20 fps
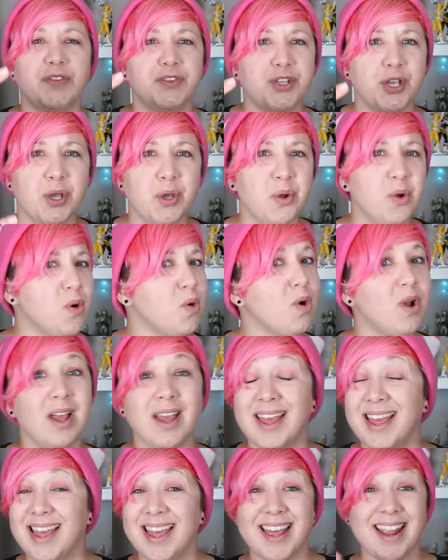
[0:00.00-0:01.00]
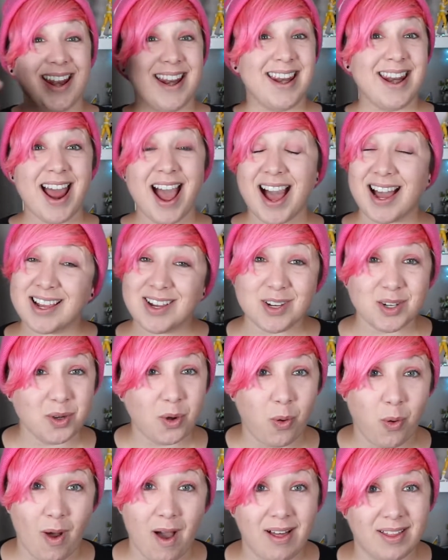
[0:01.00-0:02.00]
2, not good
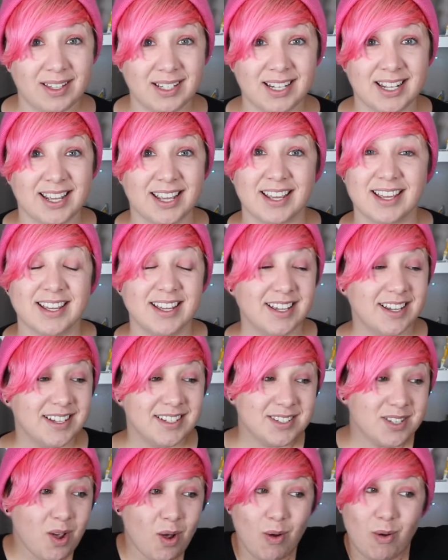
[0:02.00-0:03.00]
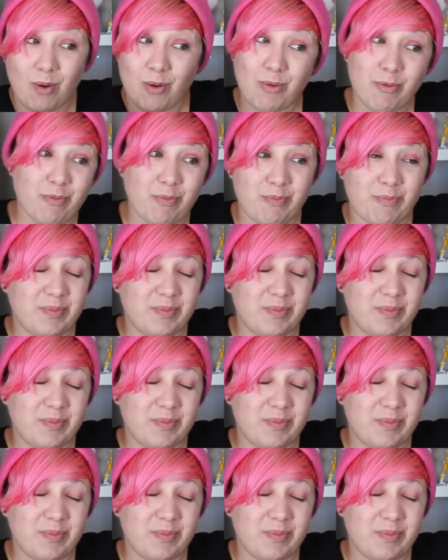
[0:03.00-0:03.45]
quality. So,